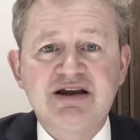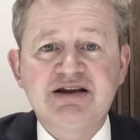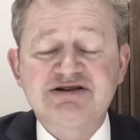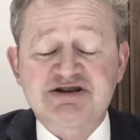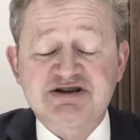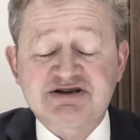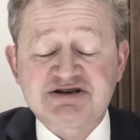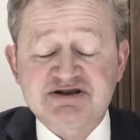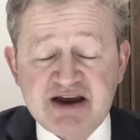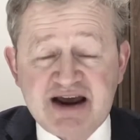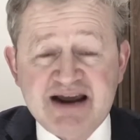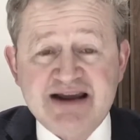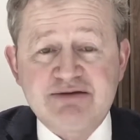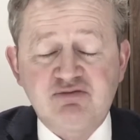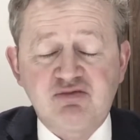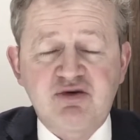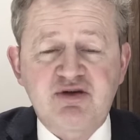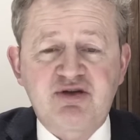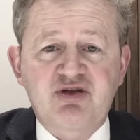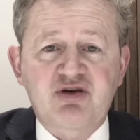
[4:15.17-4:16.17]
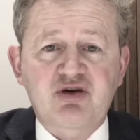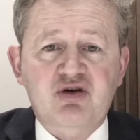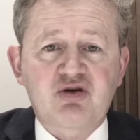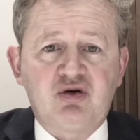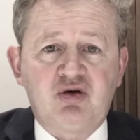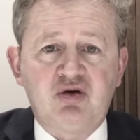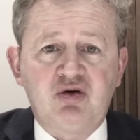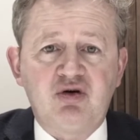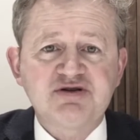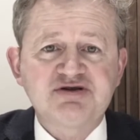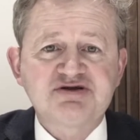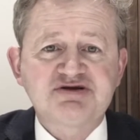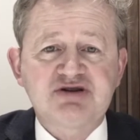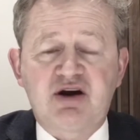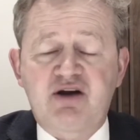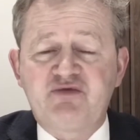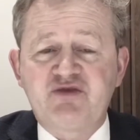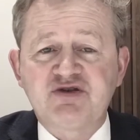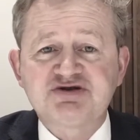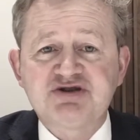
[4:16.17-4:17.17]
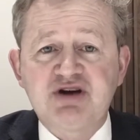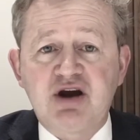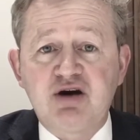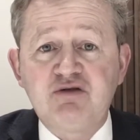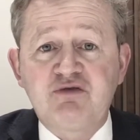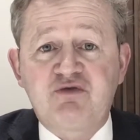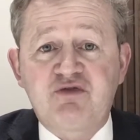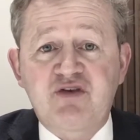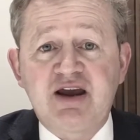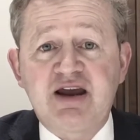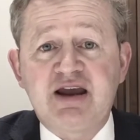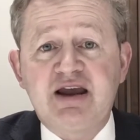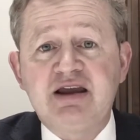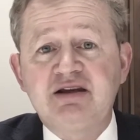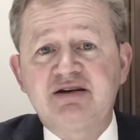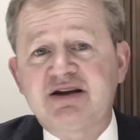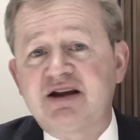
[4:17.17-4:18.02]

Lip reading: It's the same with the court. So there's no fee,